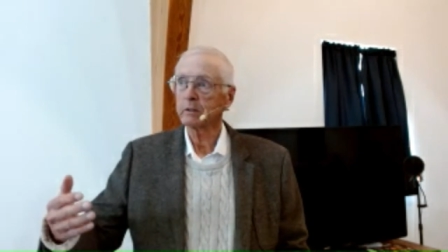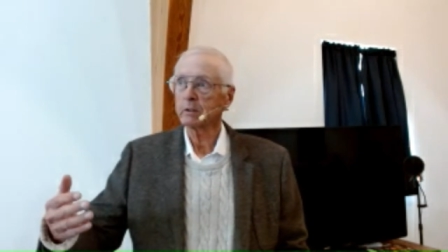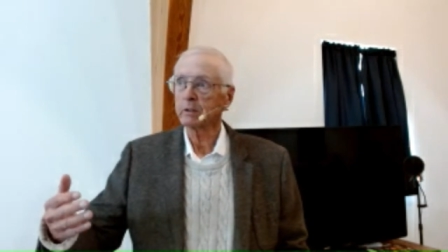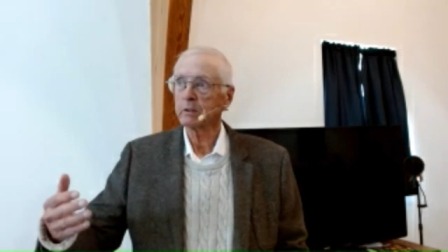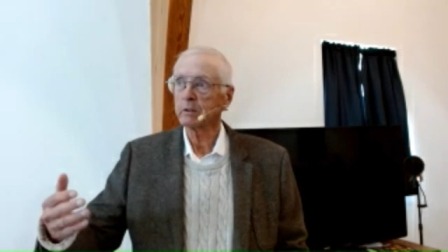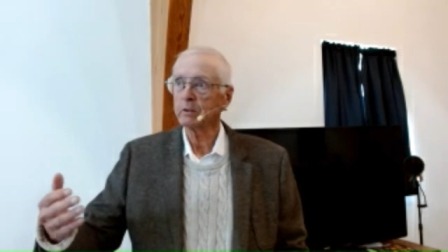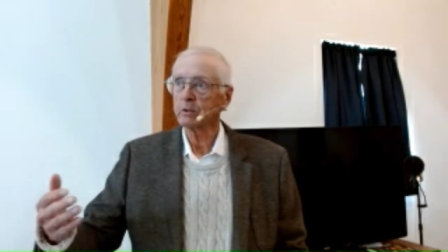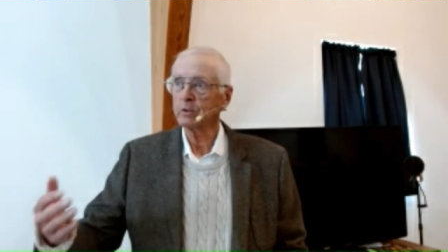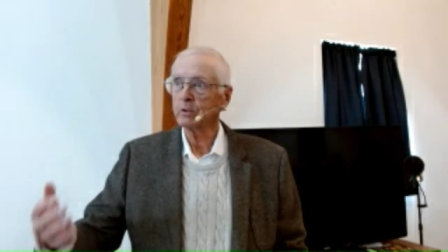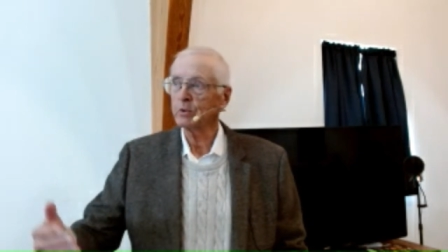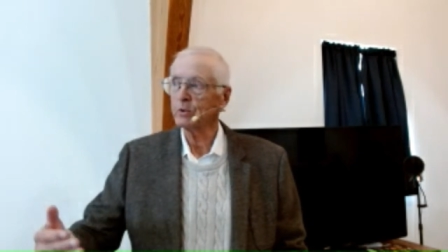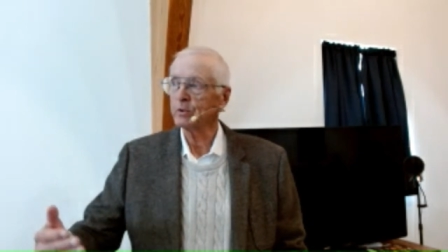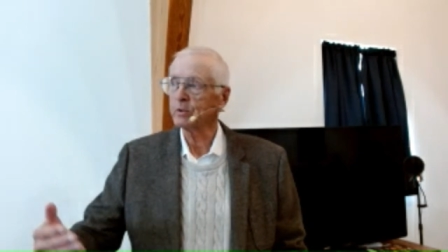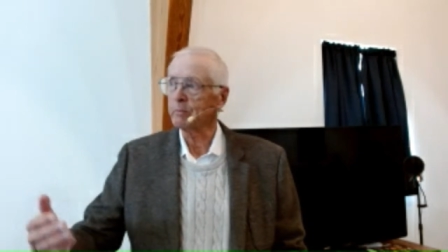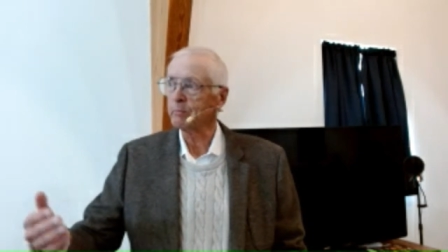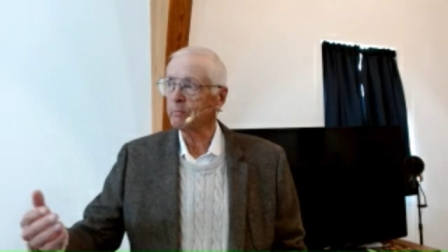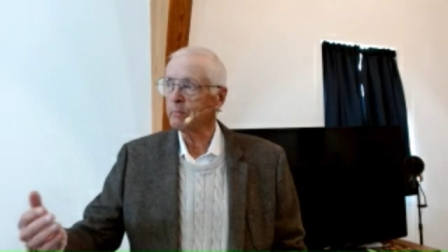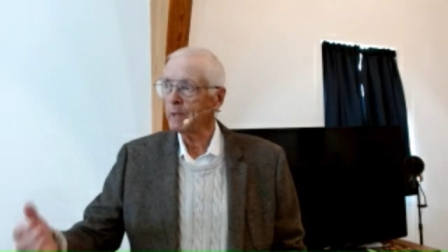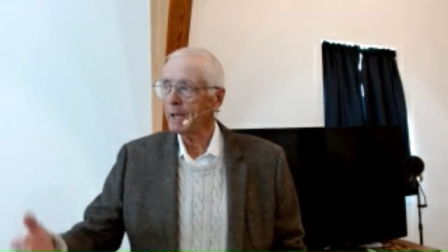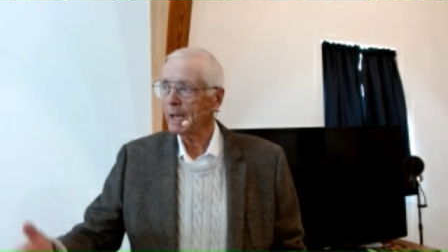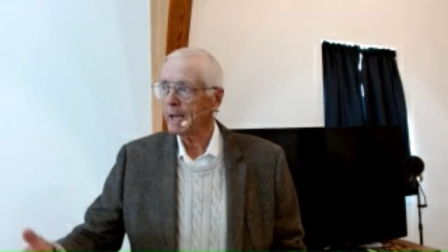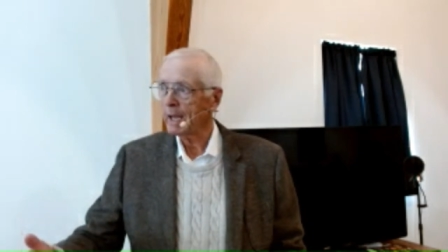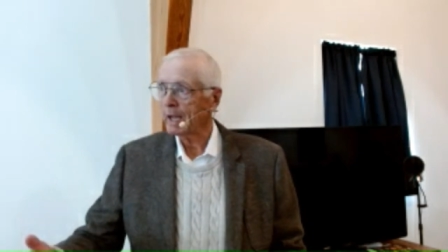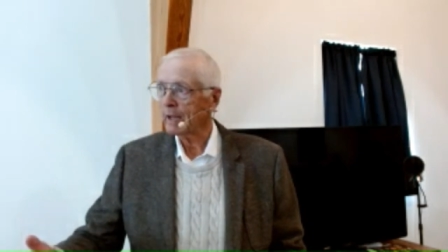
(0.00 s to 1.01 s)
to do the
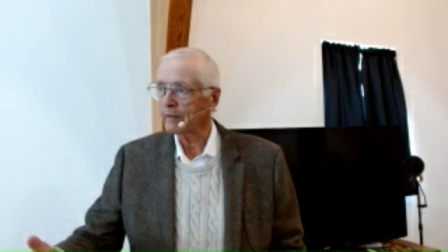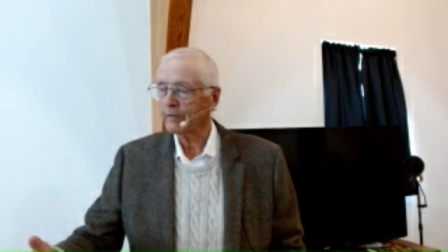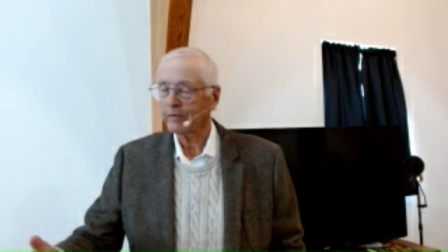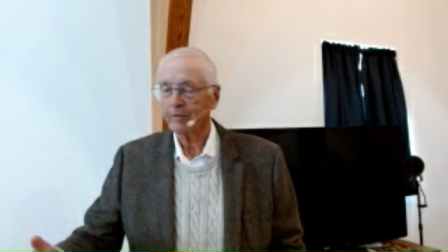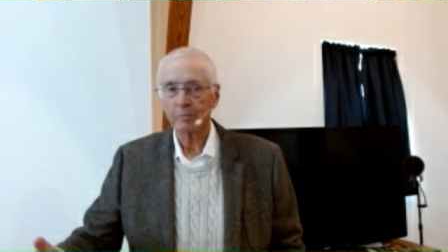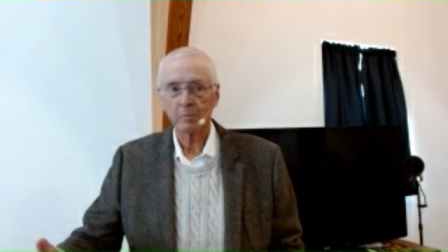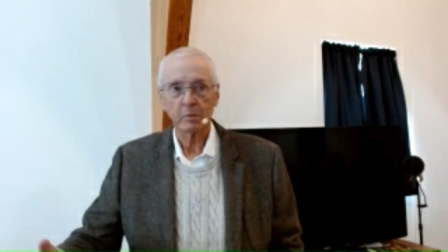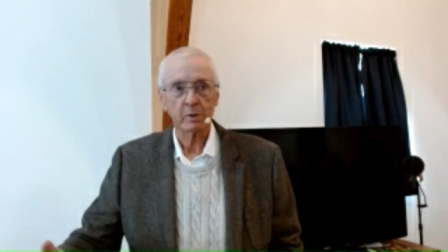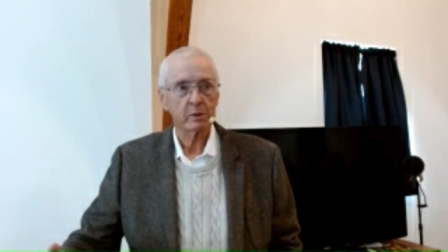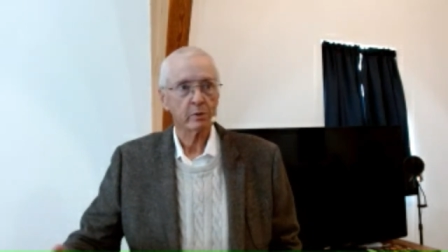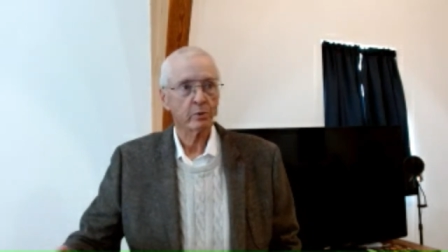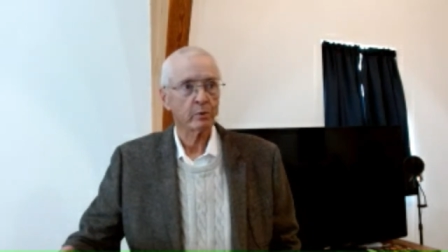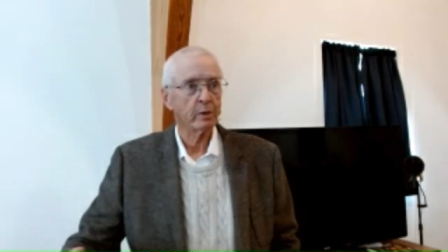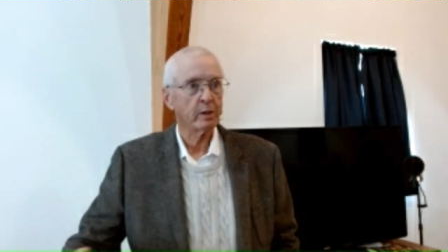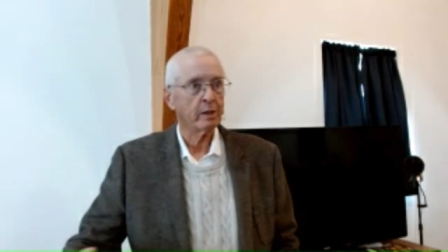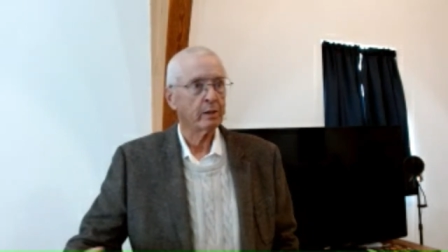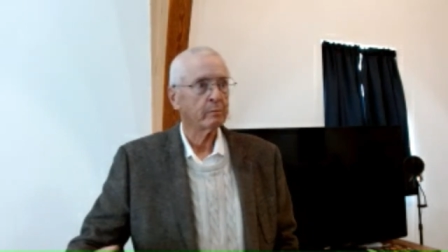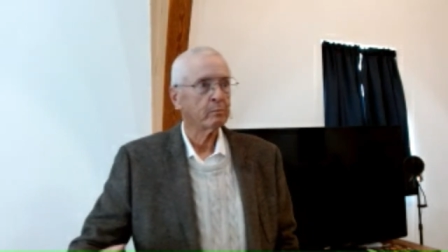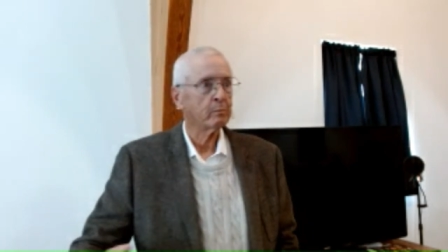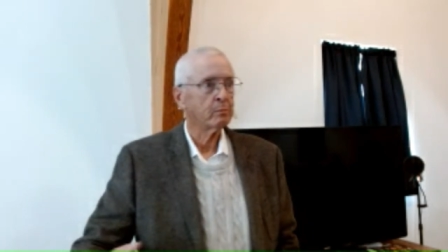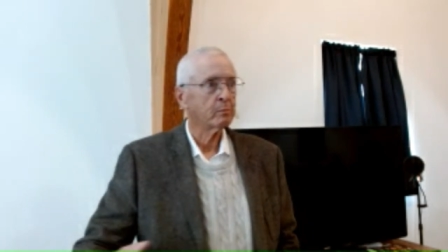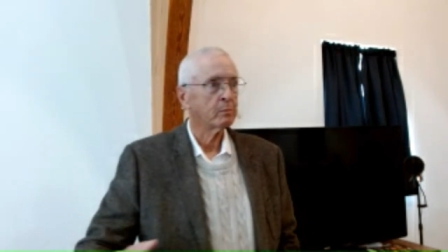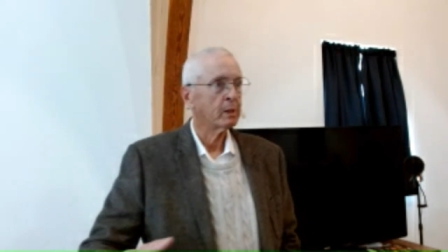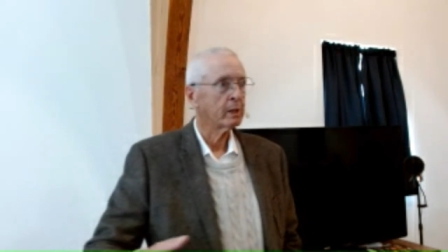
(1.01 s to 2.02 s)
math
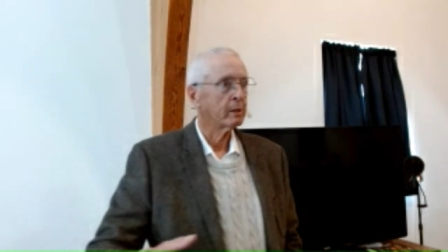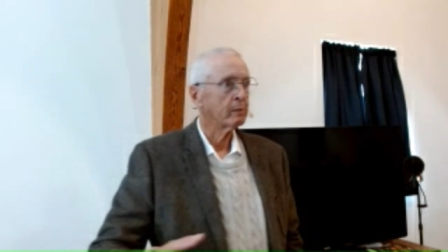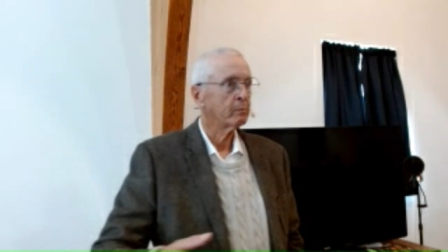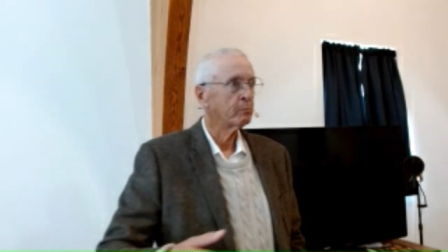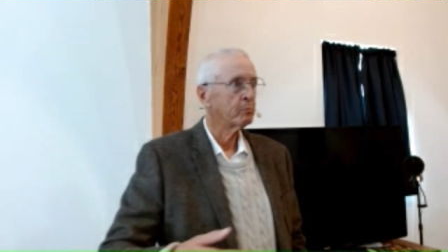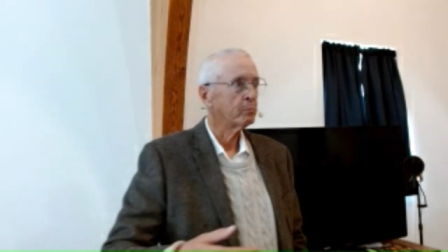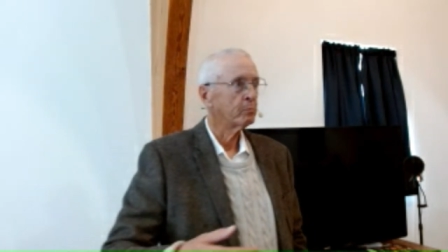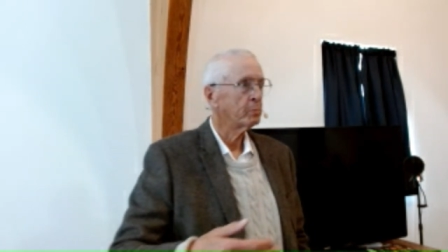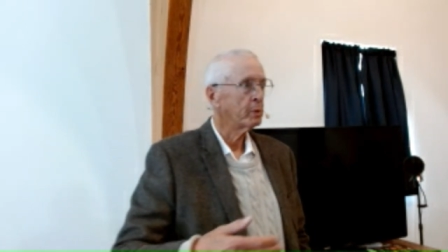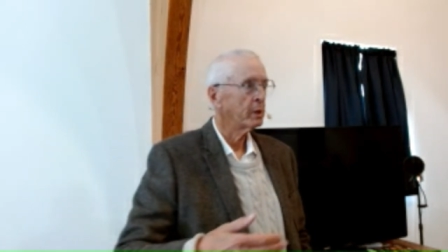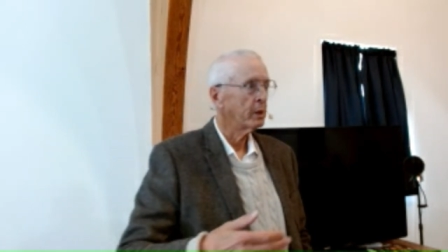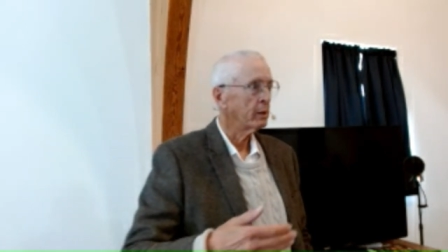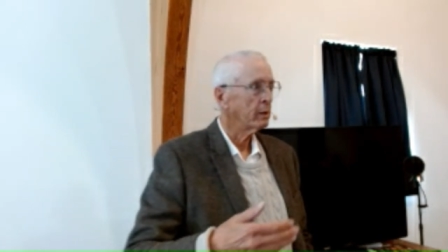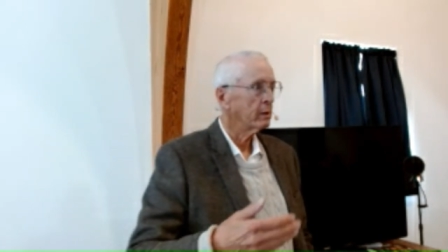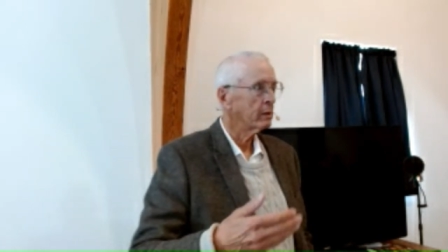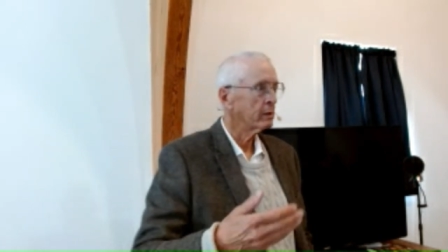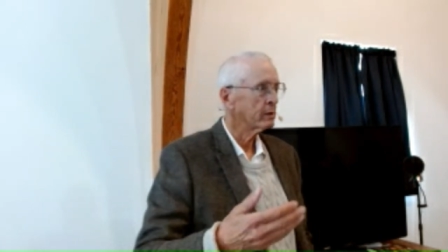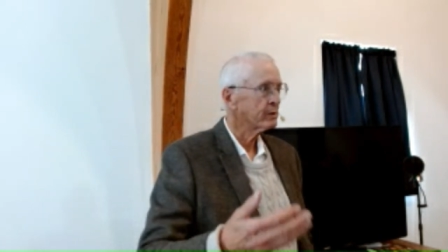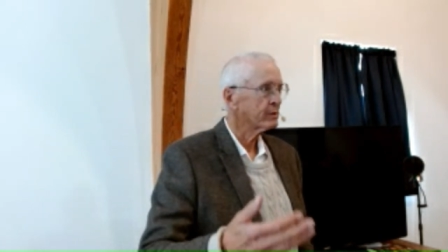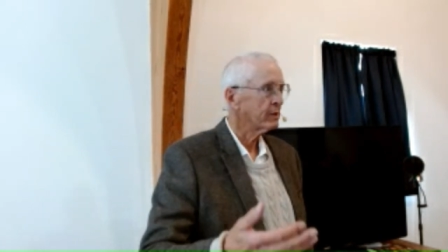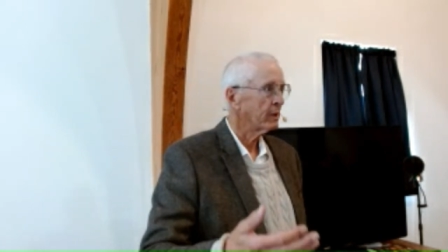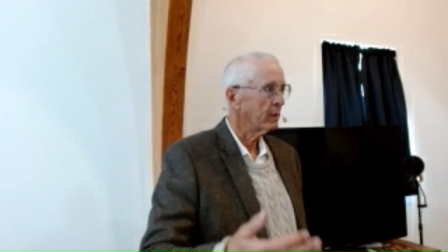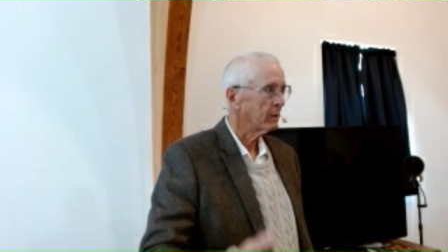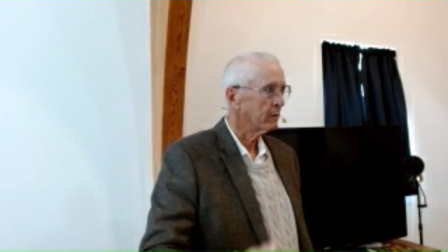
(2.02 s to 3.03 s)
between my
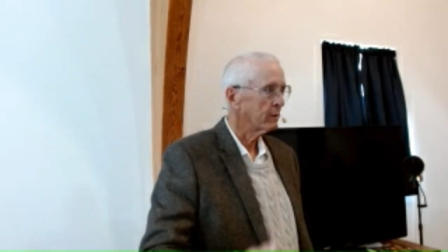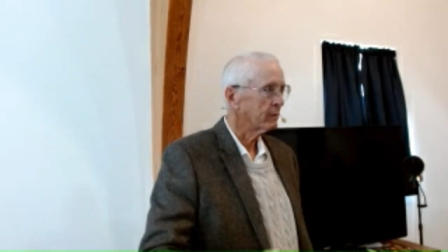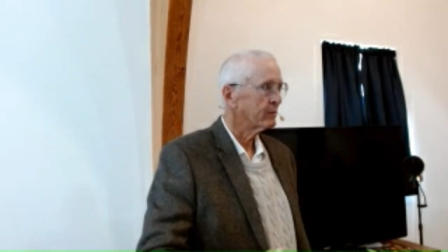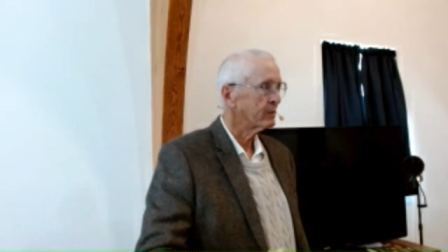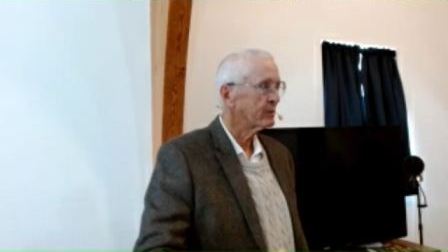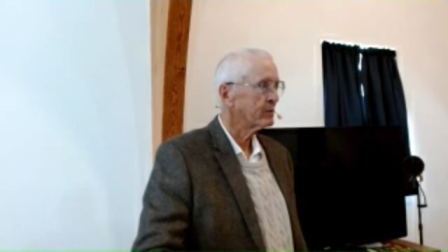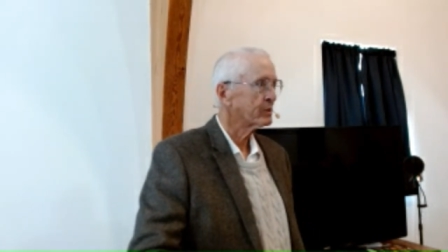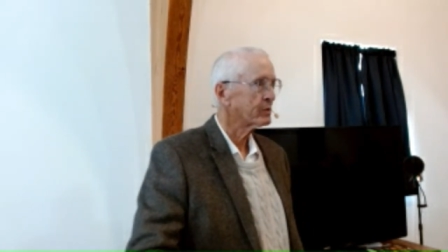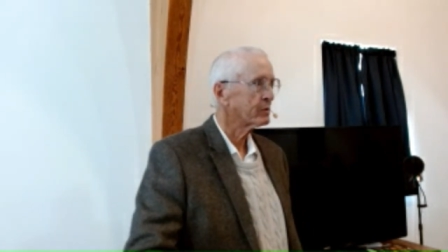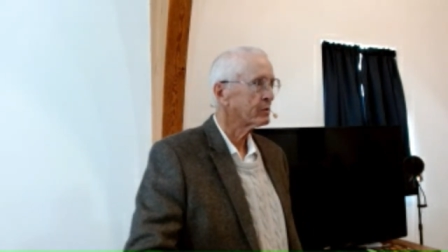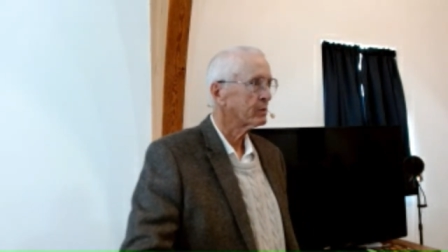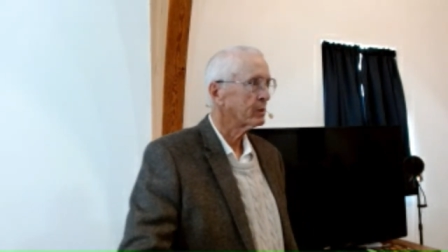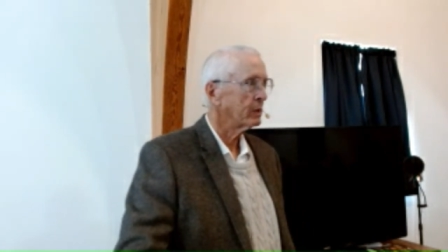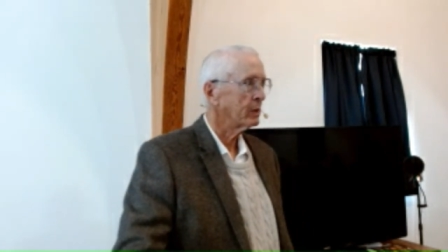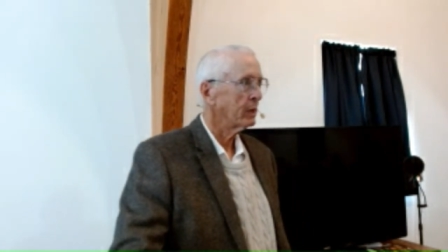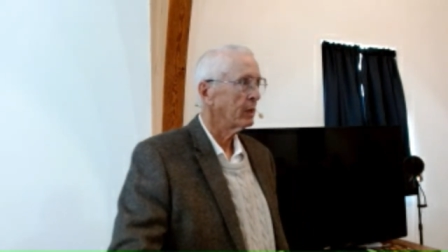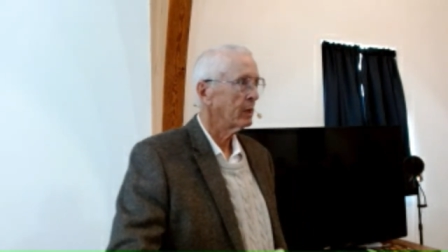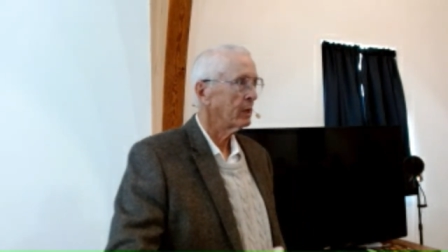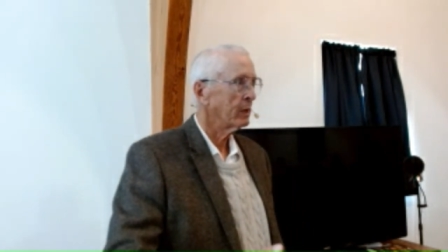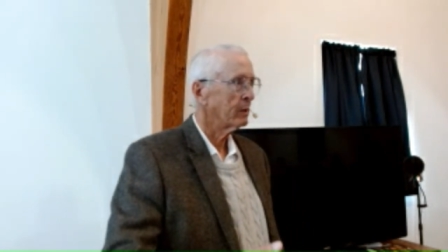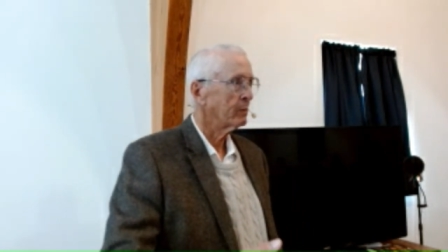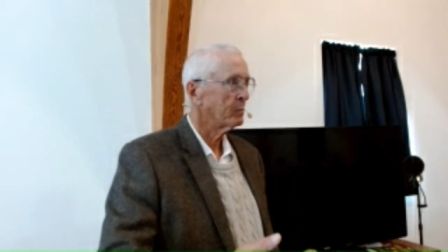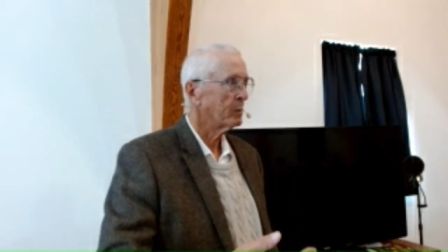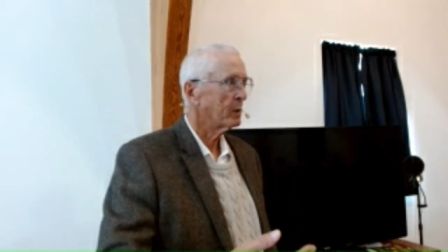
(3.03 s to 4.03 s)
parents' anniversary and